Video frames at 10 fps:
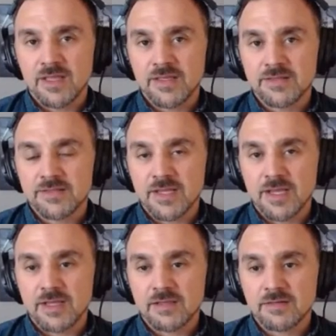
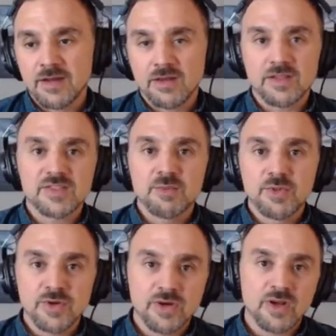a lot
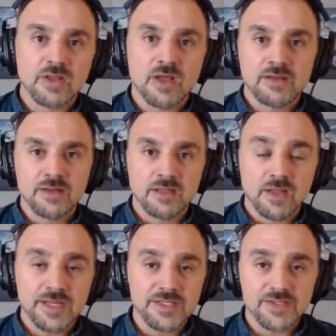smoother, a
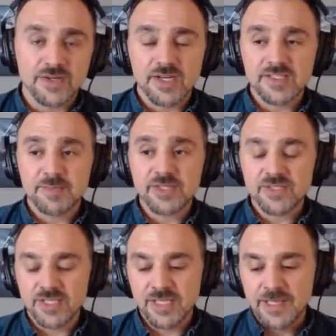lot easier,
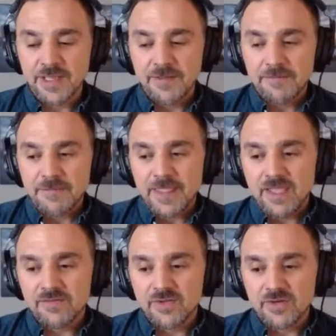especially
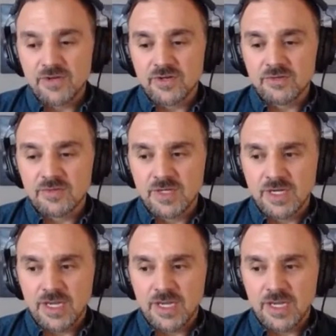if you're